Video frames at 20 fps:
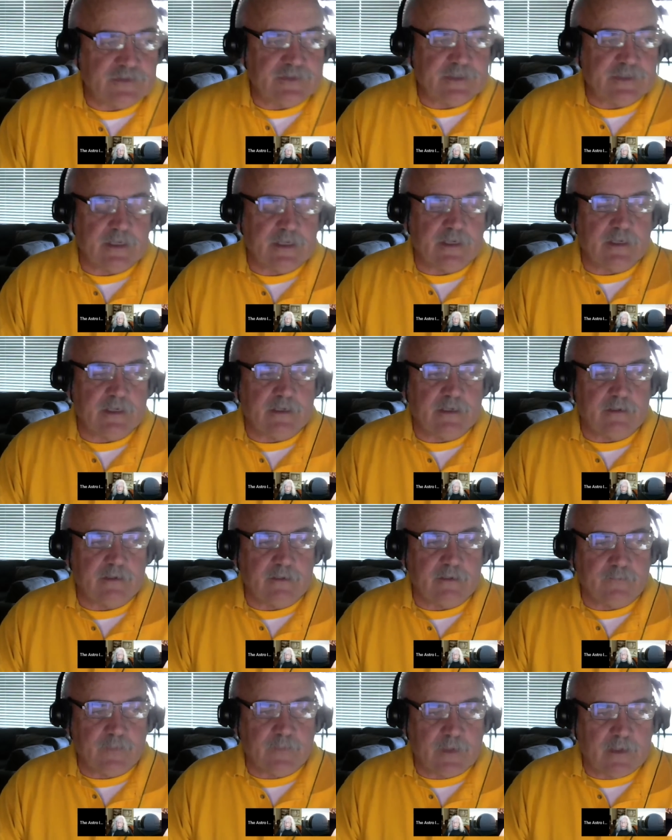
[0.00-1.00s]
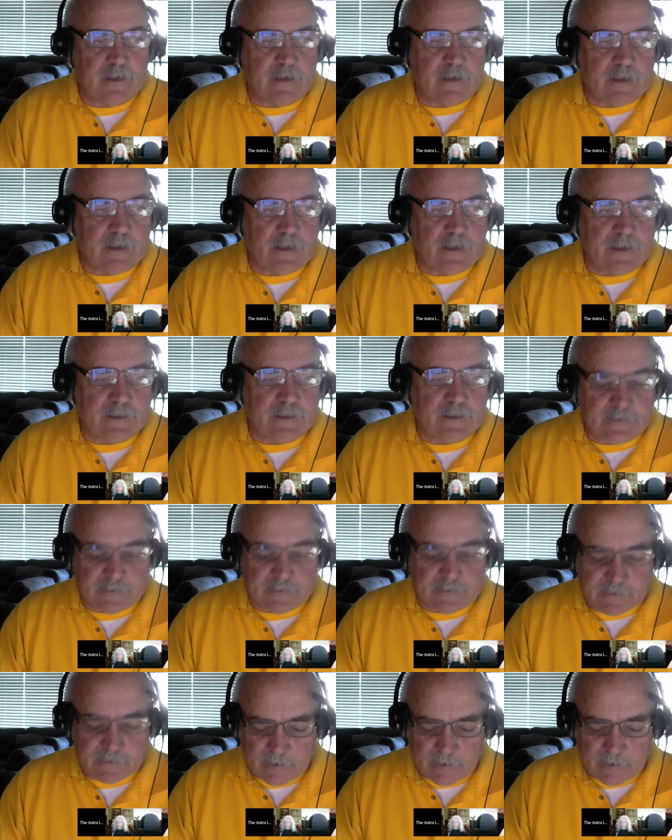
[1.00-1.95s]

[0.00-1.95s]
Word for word: sitting here. He's uh,